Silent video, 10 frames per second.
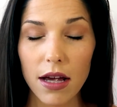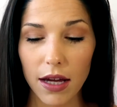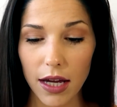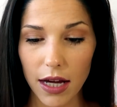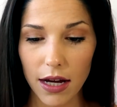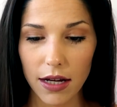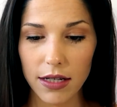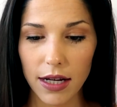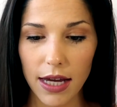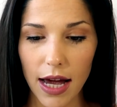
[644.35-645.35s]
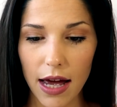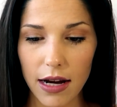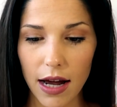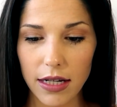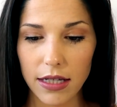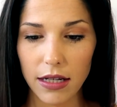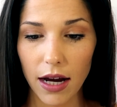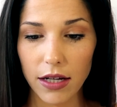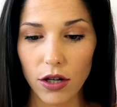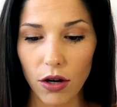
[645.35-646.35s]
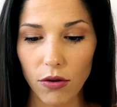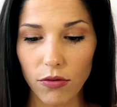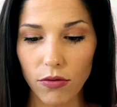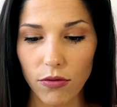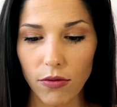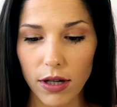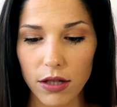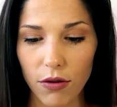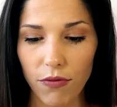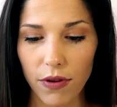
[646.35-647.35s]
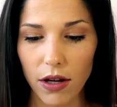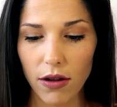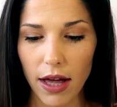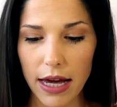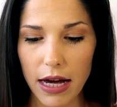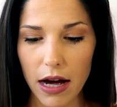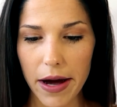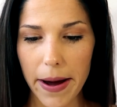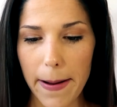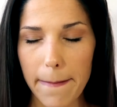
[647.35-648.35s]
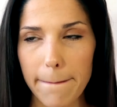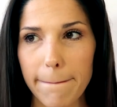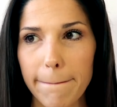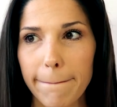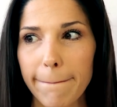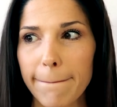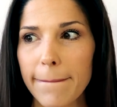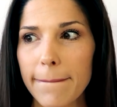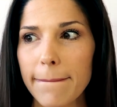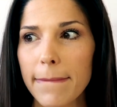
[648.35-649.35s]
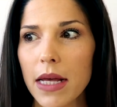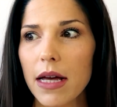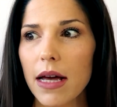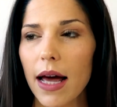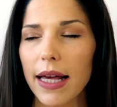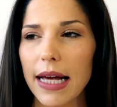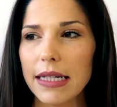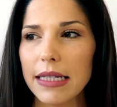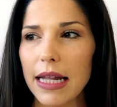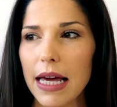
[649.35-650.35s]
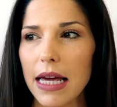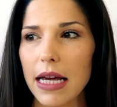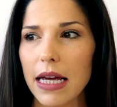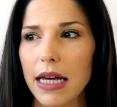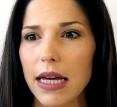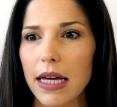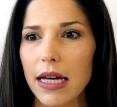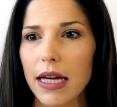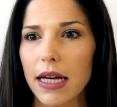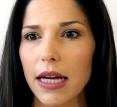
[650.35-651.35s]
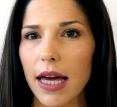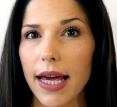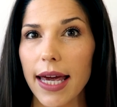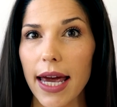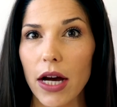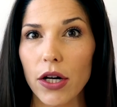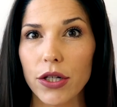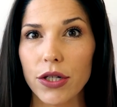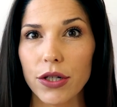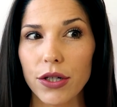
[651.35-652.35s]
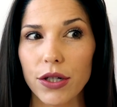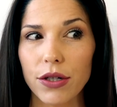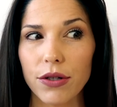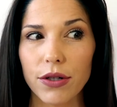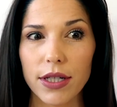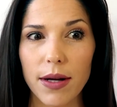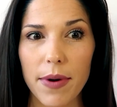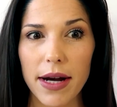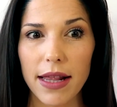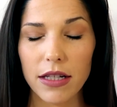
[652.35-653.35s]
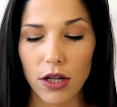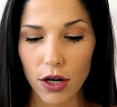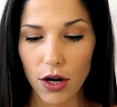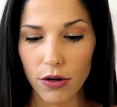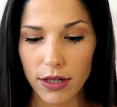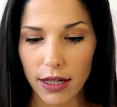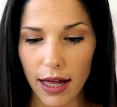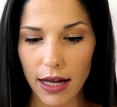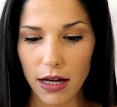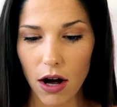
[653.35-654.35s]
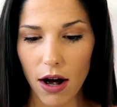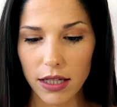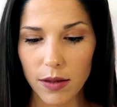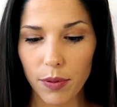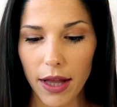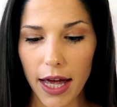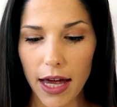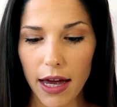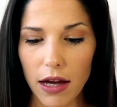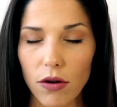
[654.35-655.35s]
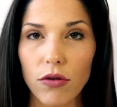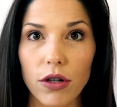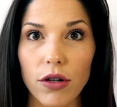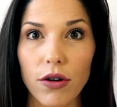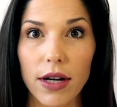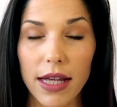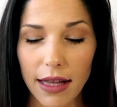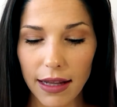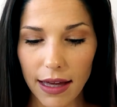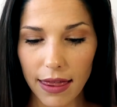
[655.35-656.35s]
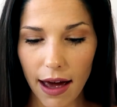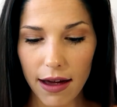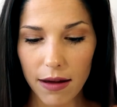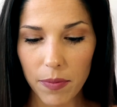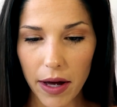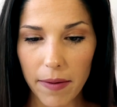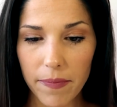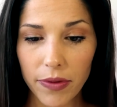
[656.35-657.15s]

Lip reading: And again, I don't want to feel like a, I guess like a character or somebody that's gonna go to like cosplay or anything like that. But